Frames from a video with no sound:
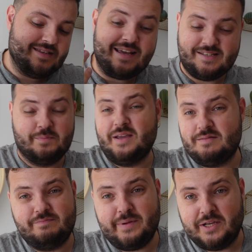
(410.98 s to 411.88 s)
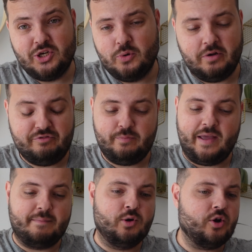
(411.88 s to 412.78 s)
is a big no-no for me.
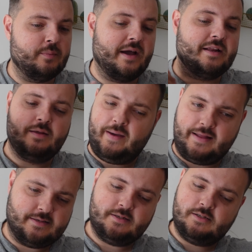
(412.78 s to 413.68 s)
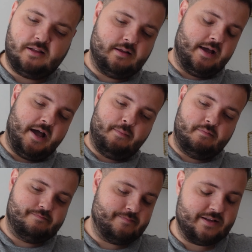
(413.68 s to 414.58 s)
I'm not going to buy another pencil
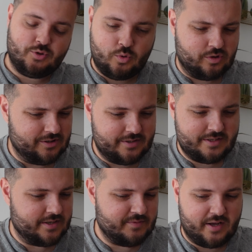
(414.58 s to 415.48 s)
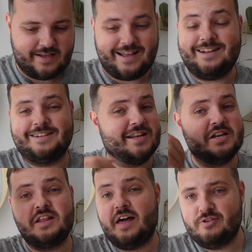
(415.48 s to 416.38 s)
at all. I'm not adding
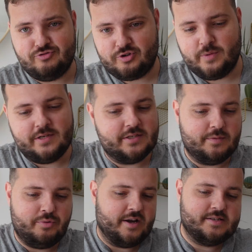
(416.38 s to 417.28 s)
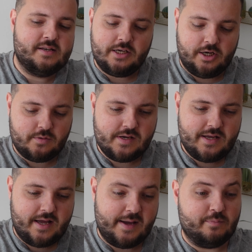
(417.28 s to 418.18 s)
another 100 quid to the price, you know,
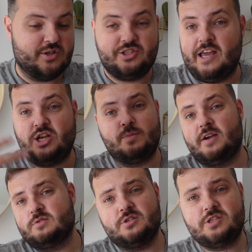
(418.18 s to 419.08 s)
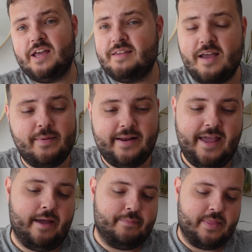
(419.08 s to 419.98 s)
which then you might as well just get the iPad
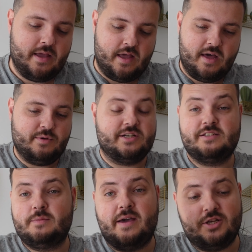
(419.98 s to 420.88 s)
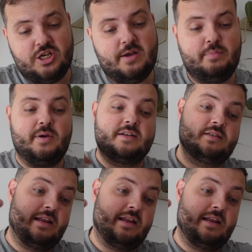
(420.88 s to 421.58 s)
Air. Which has the better chip, has the